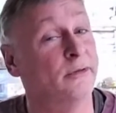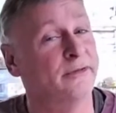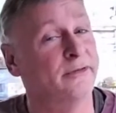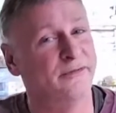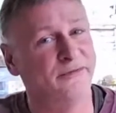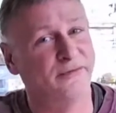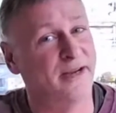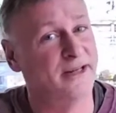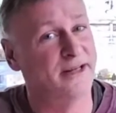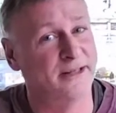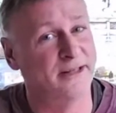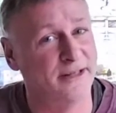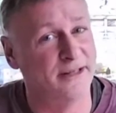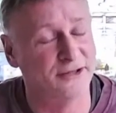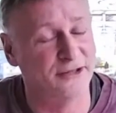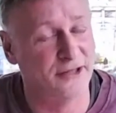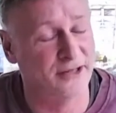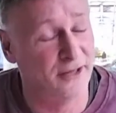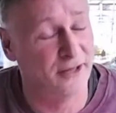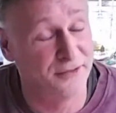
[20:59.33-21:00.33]
Or in fact, he
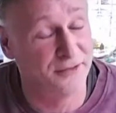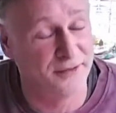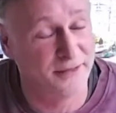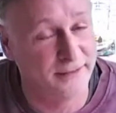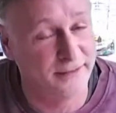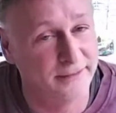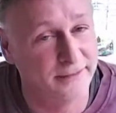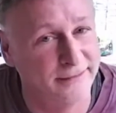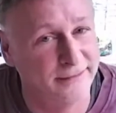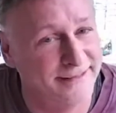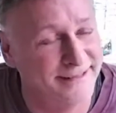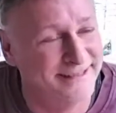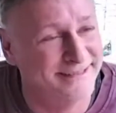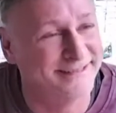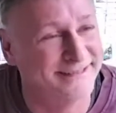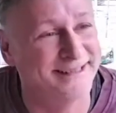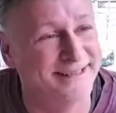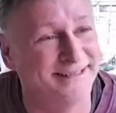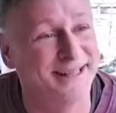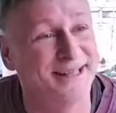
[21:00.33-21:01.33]
didn't say I think.
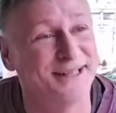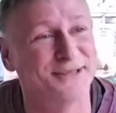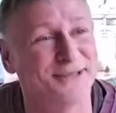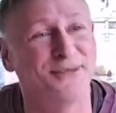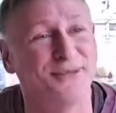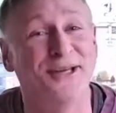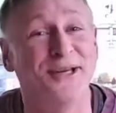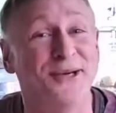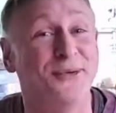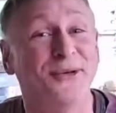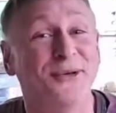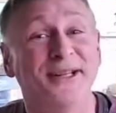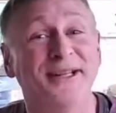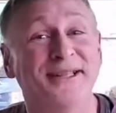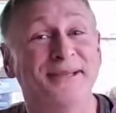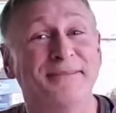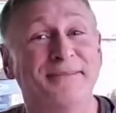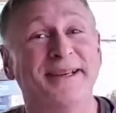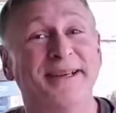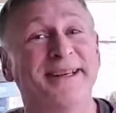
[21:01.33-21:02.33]
He said, that's where you want
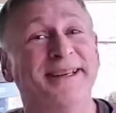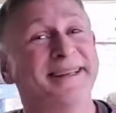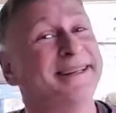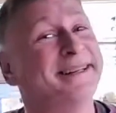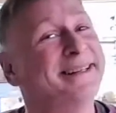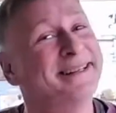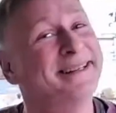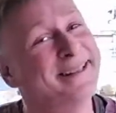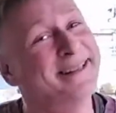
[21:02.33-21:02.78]
it to be.